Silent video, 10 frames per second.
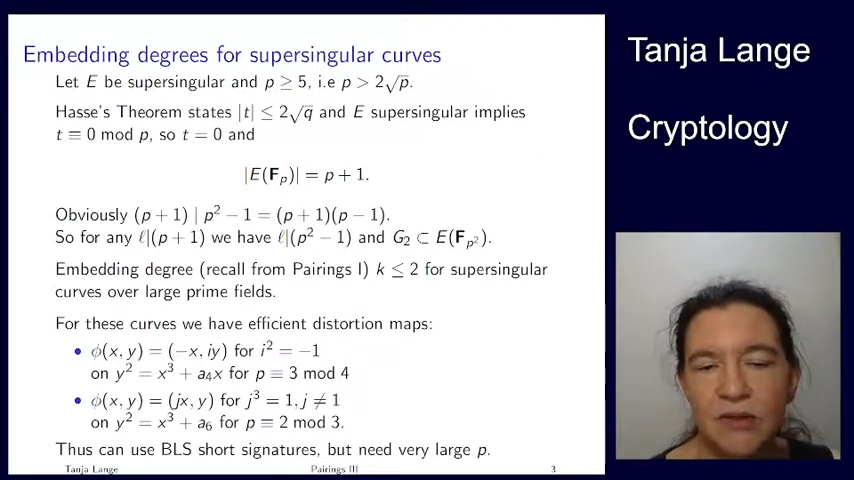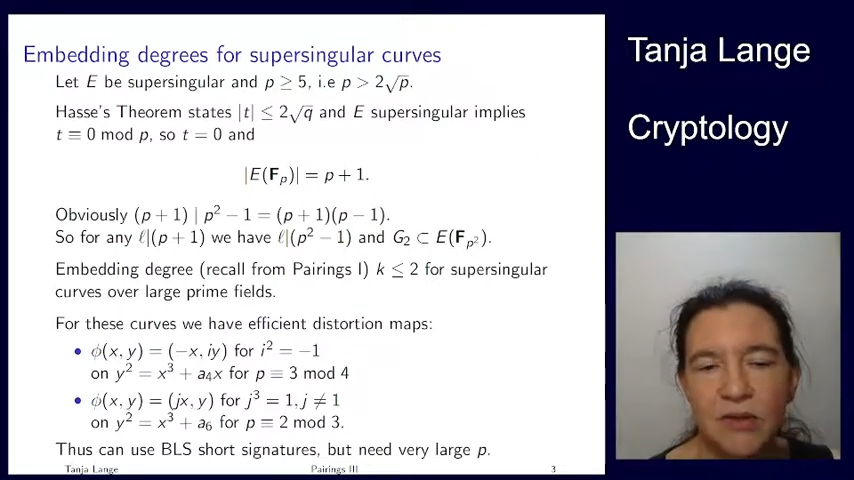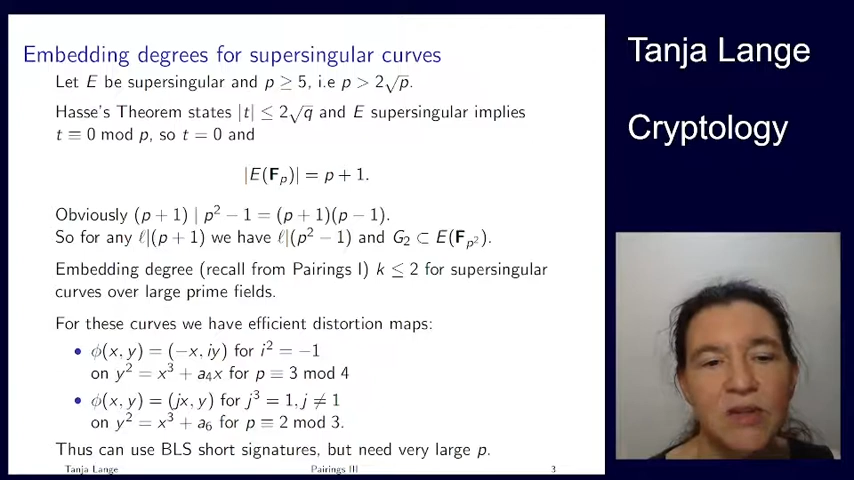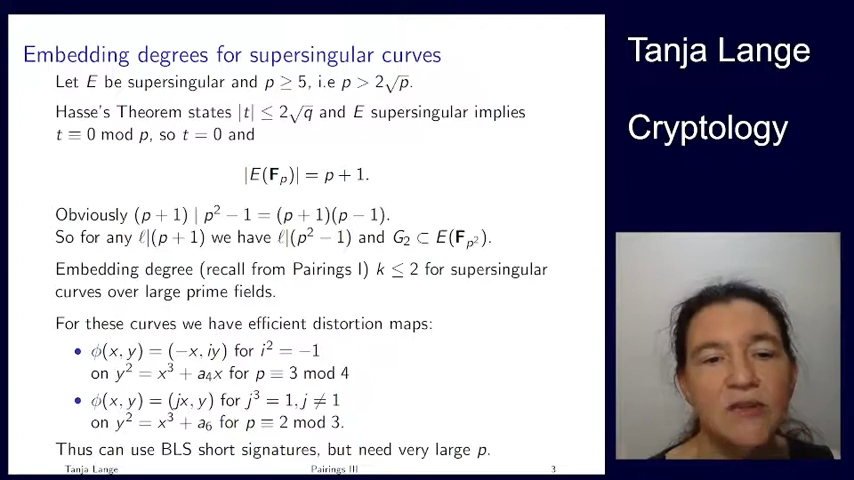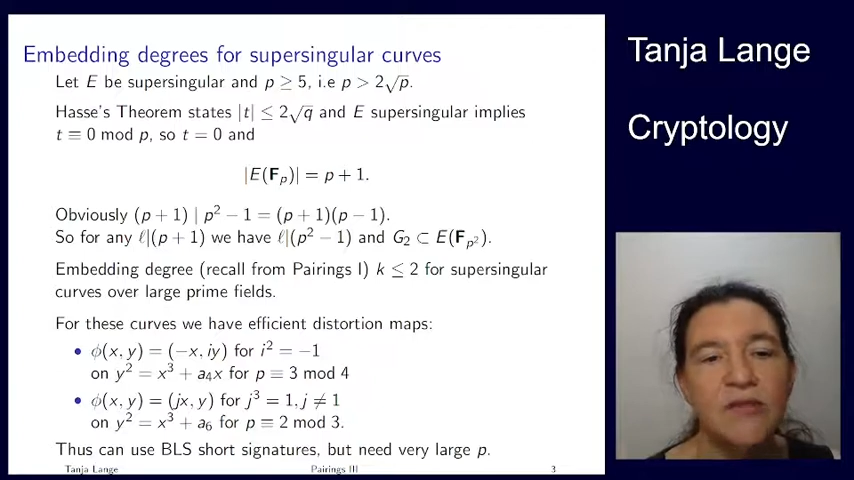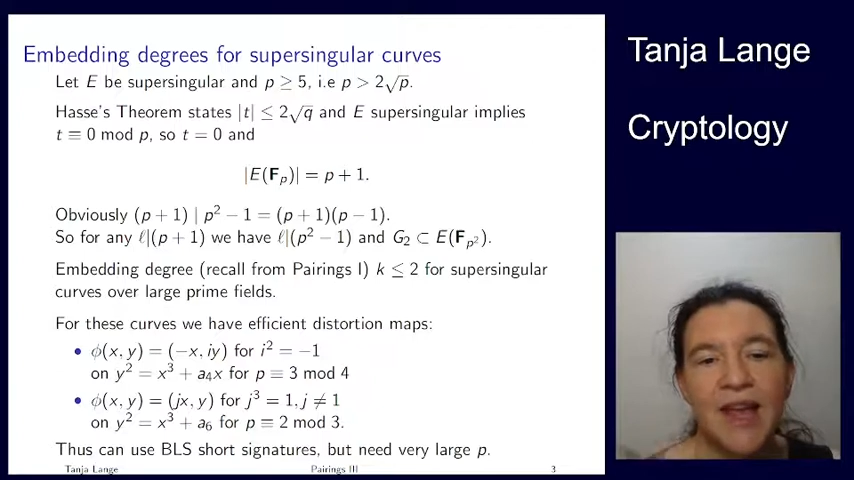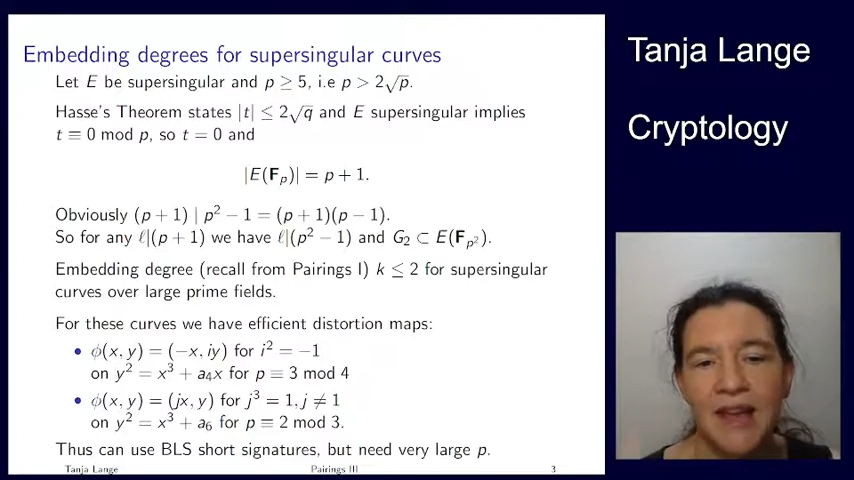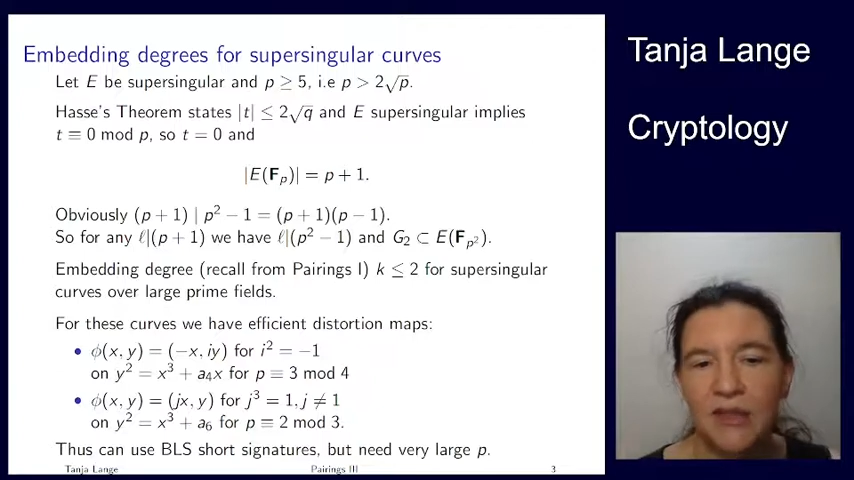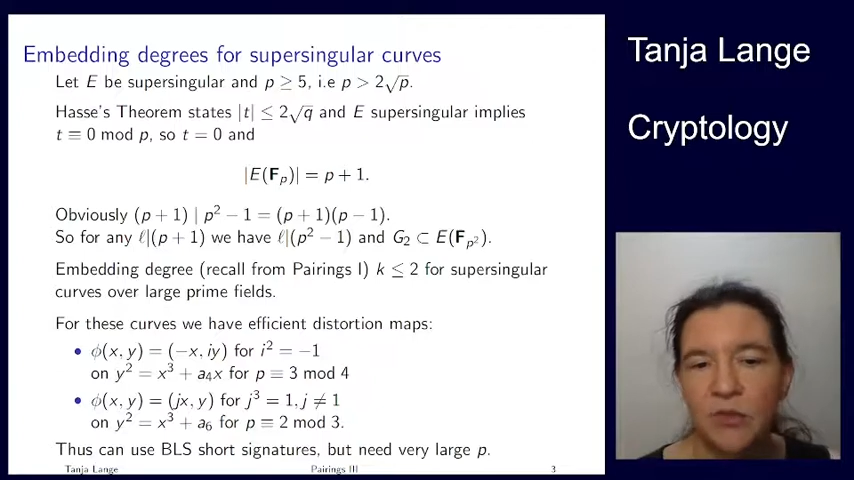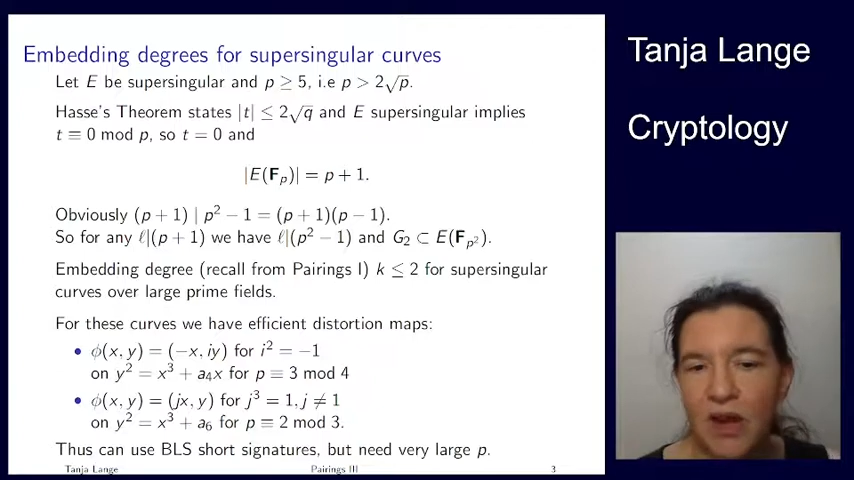So if
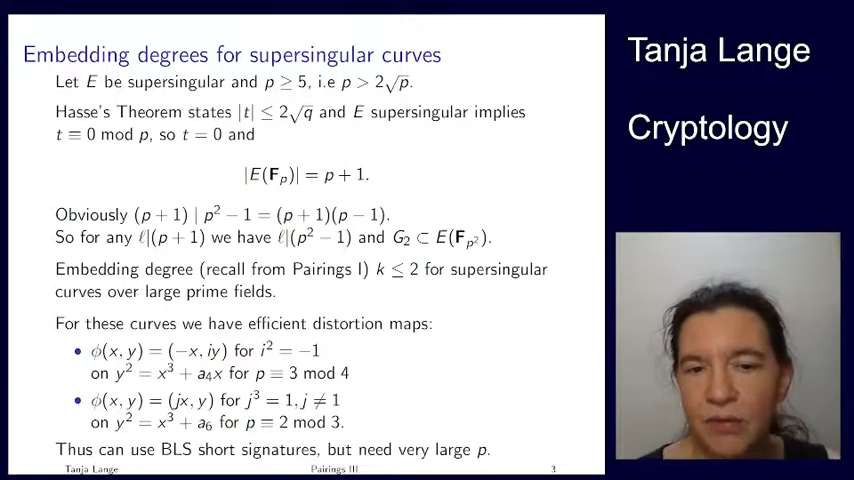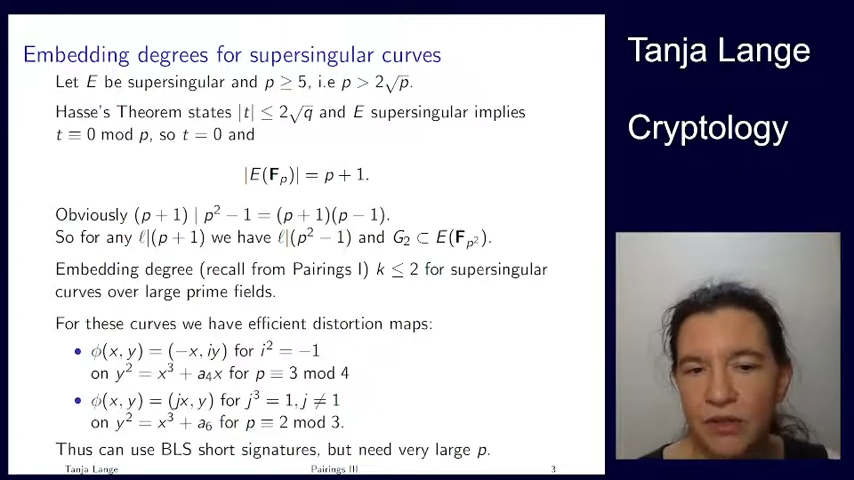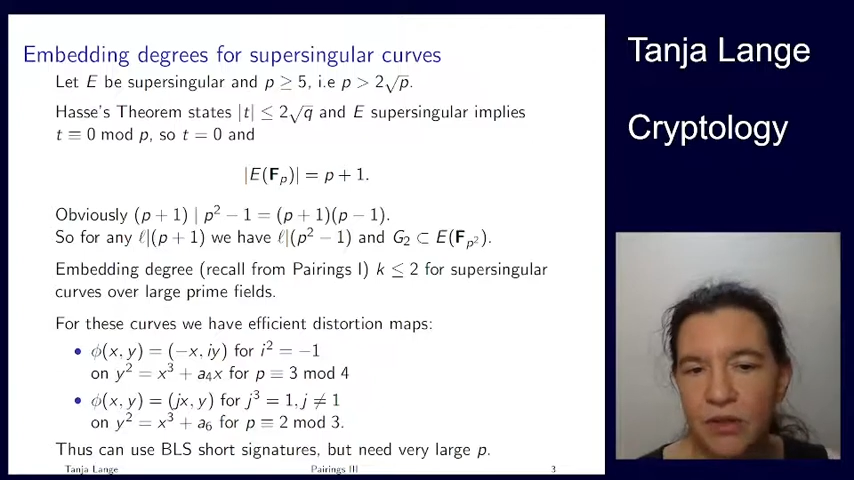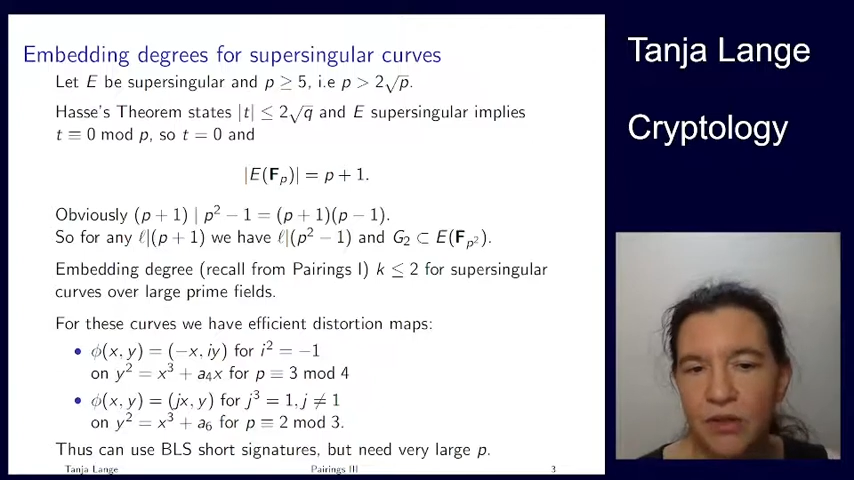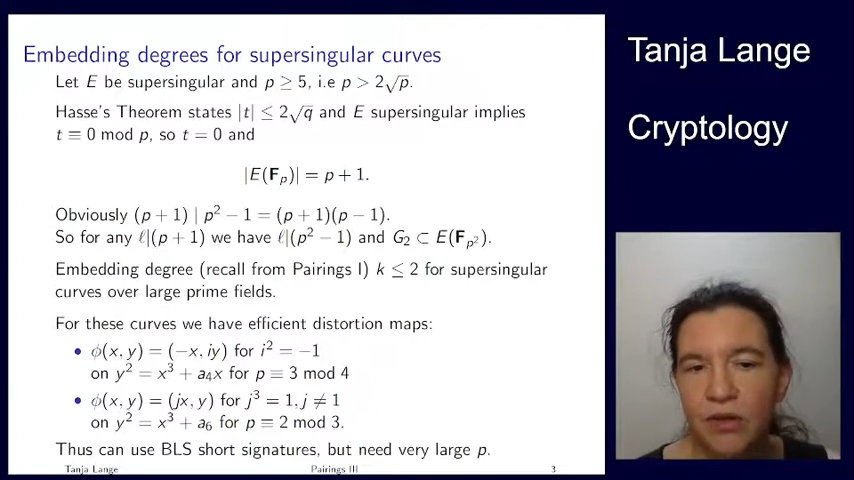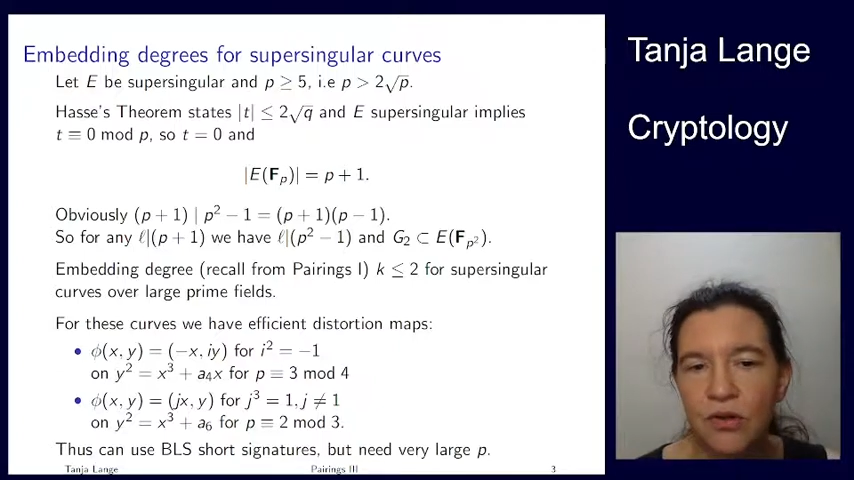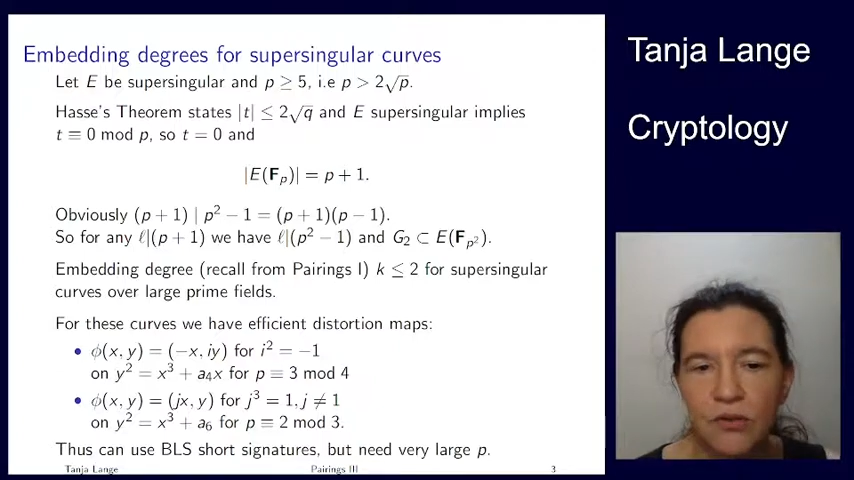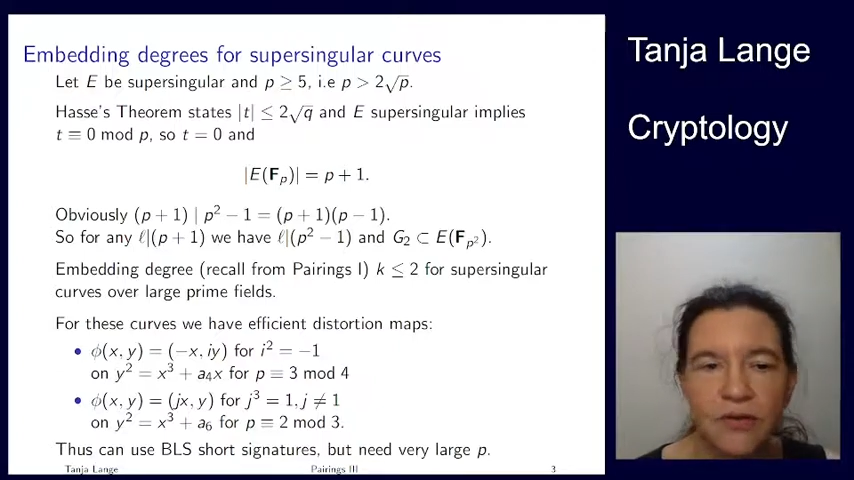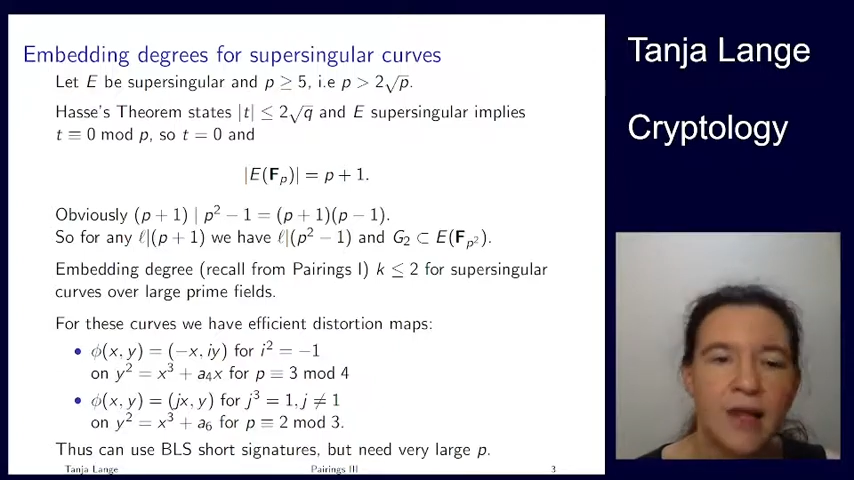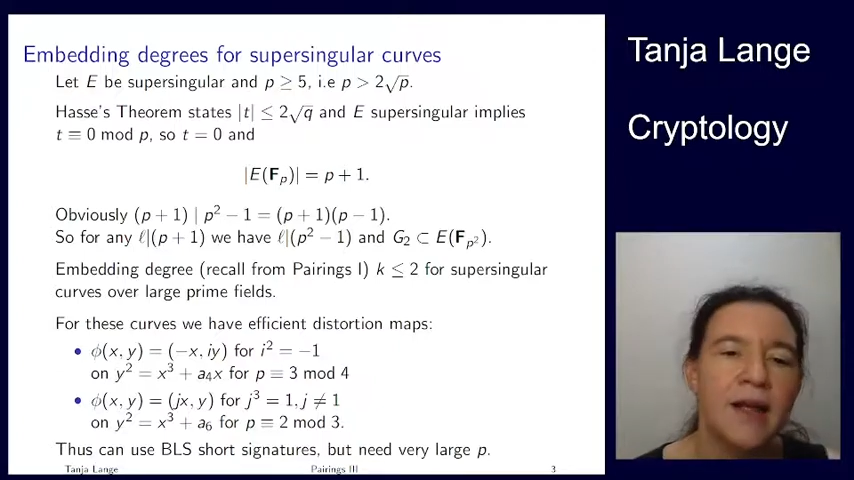xy was on the curve,